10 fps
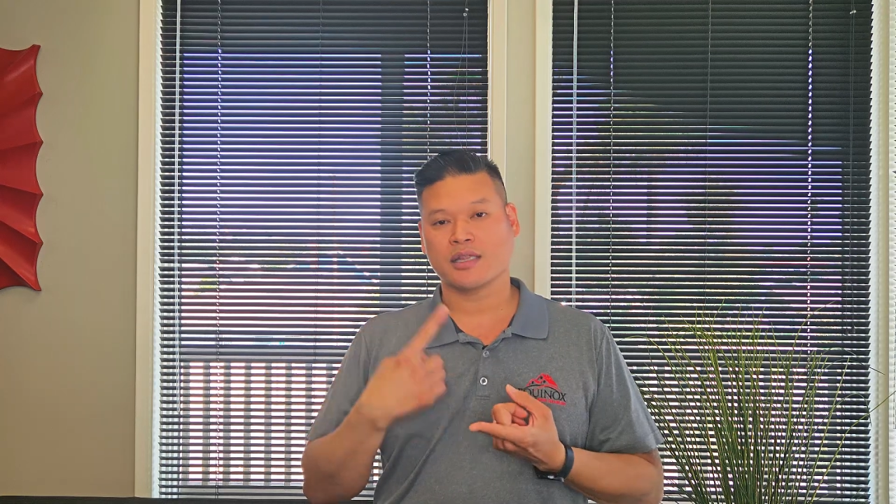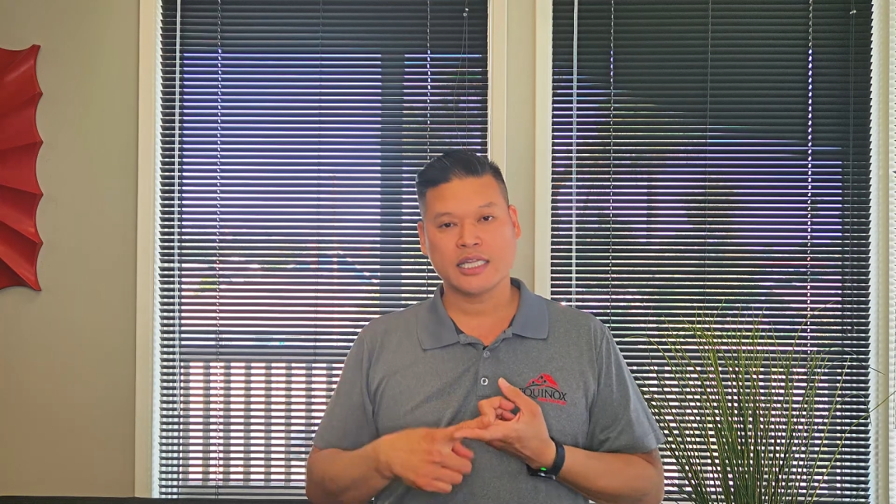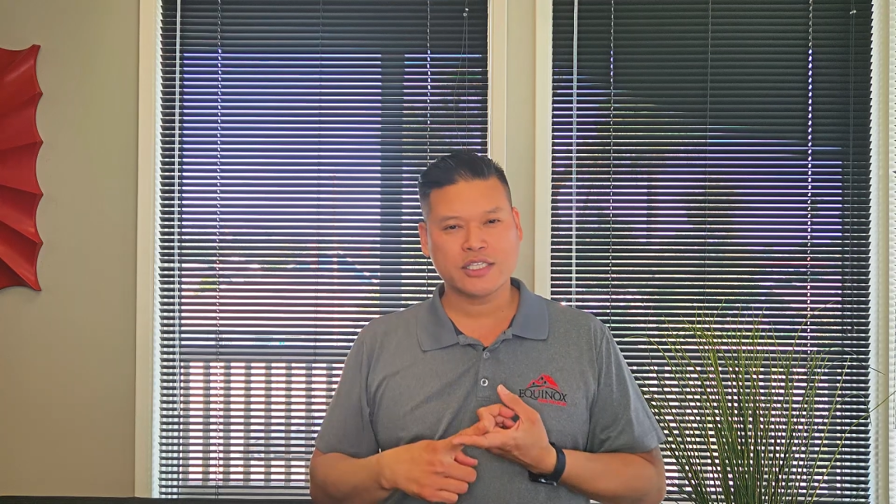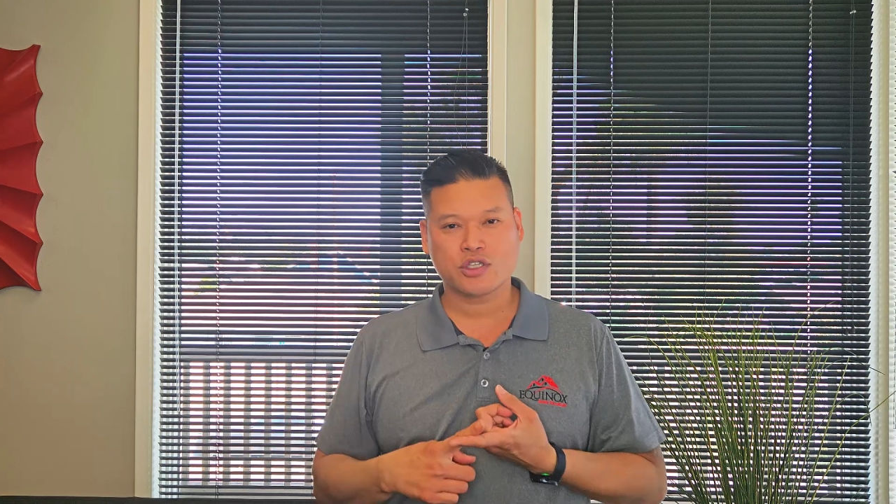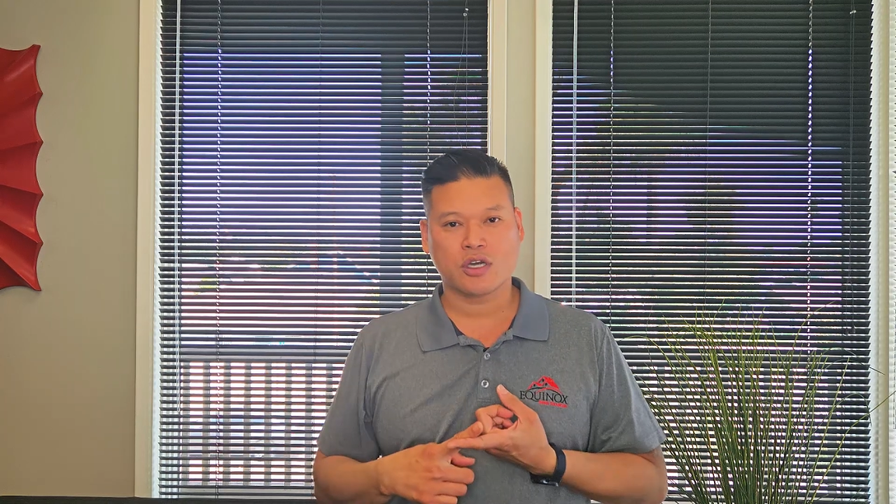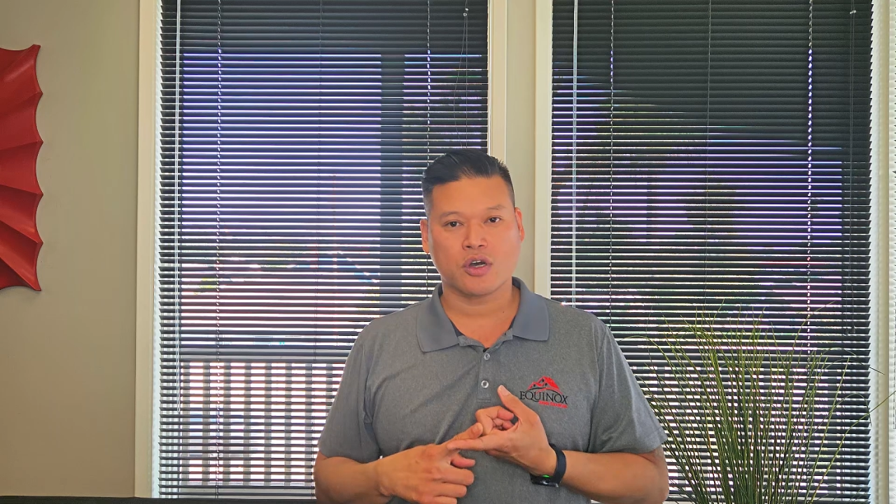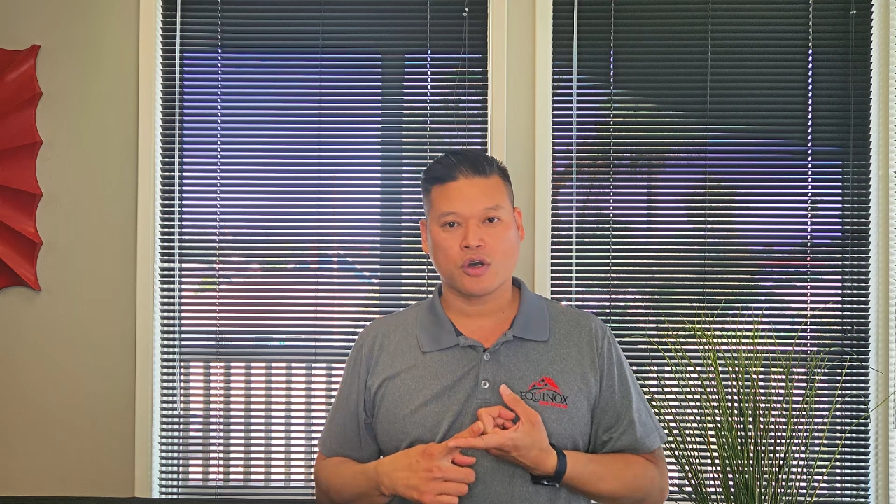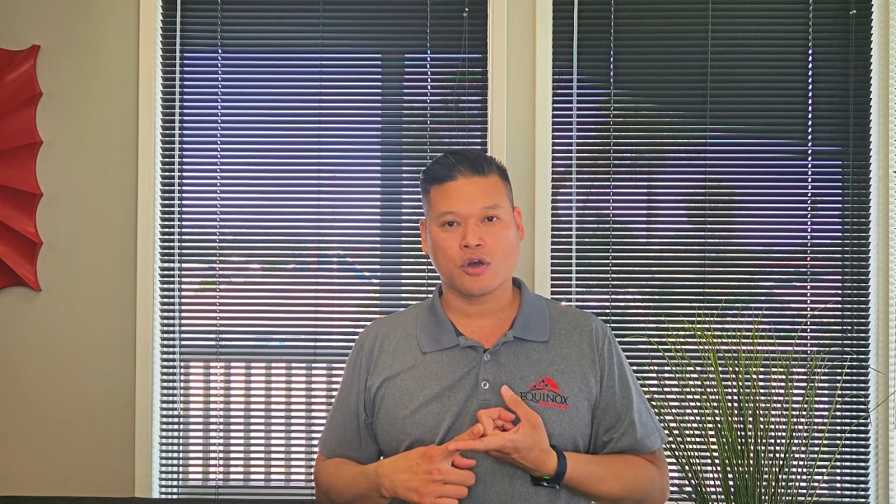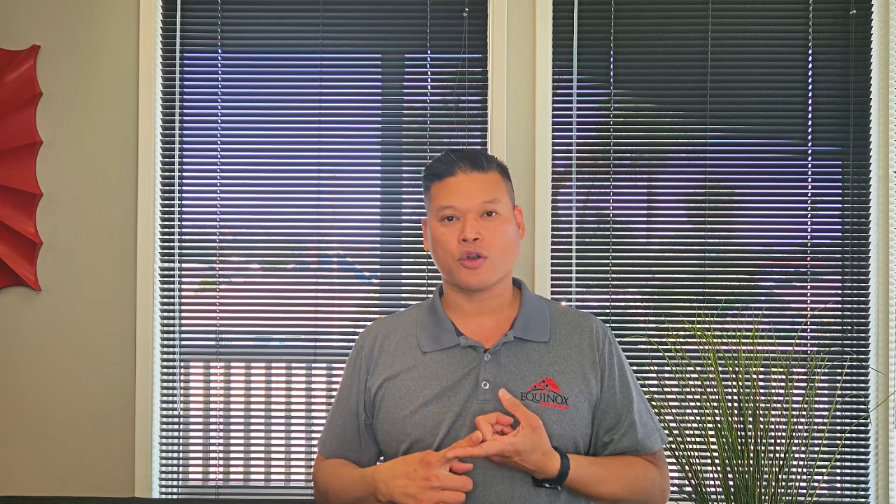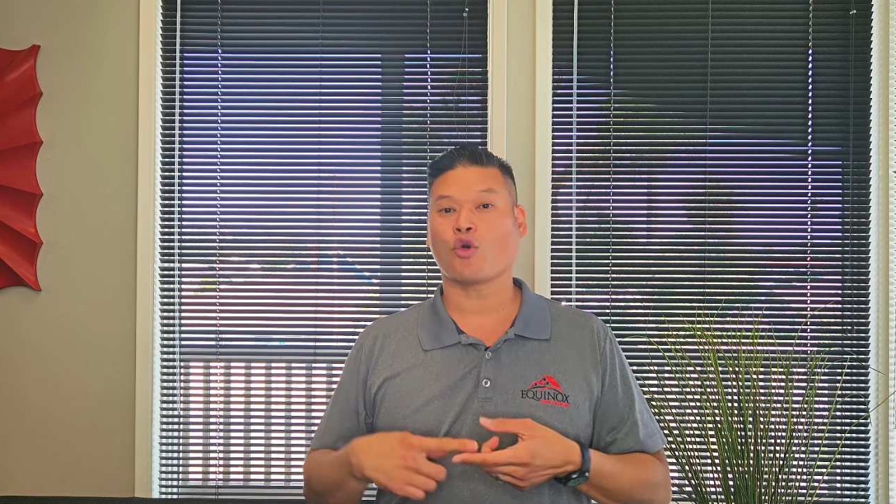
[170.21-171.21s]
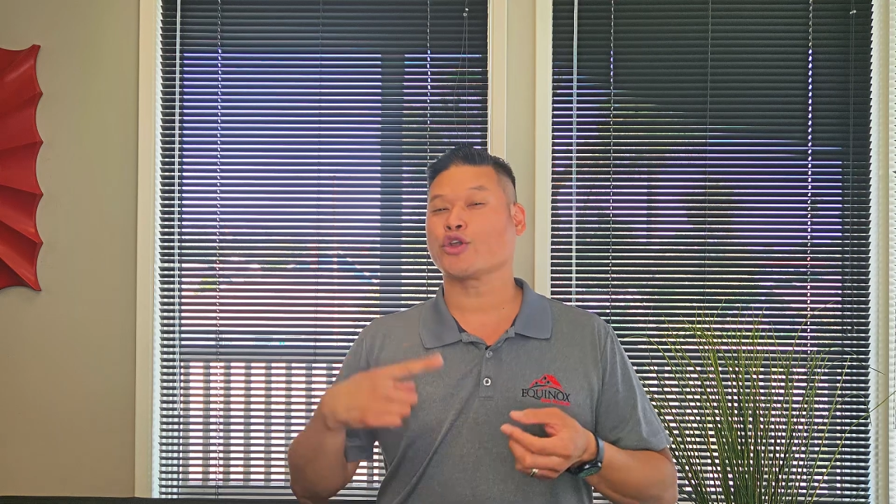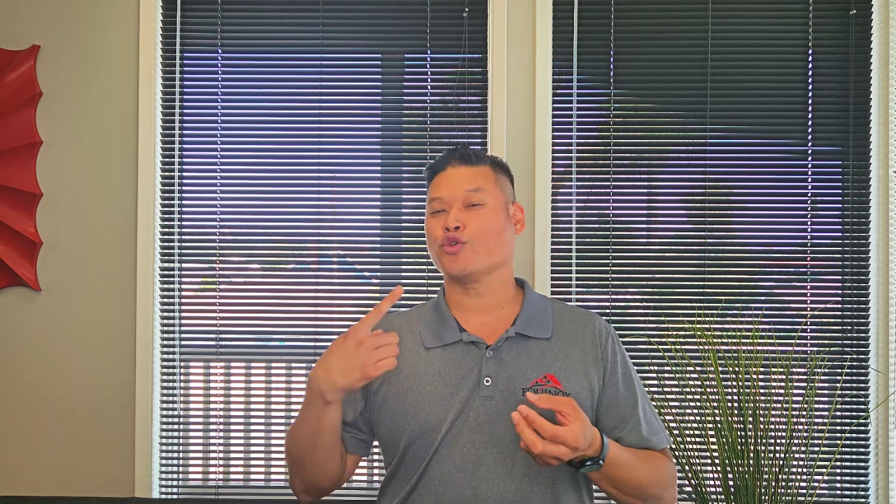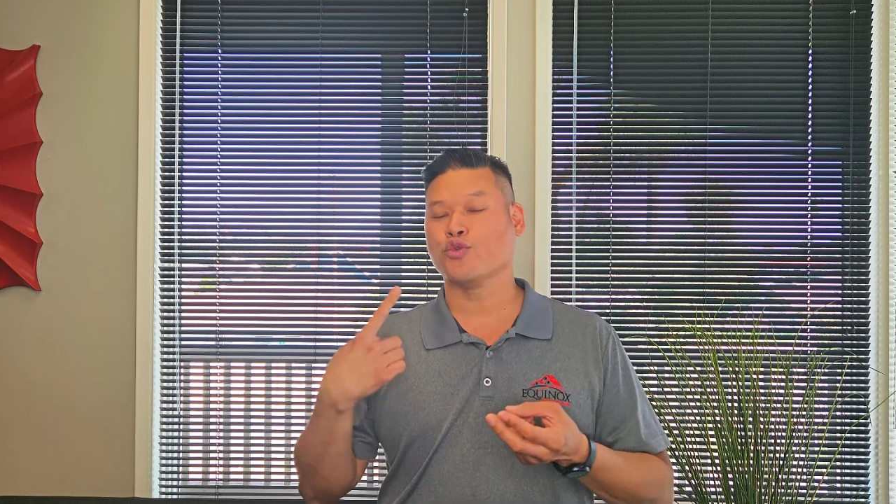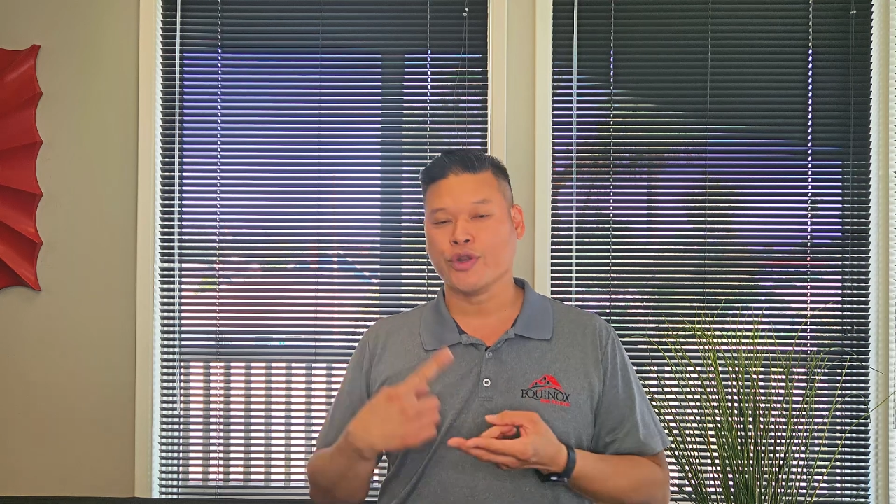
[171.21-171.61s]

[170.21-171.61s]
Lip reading: lease to own or you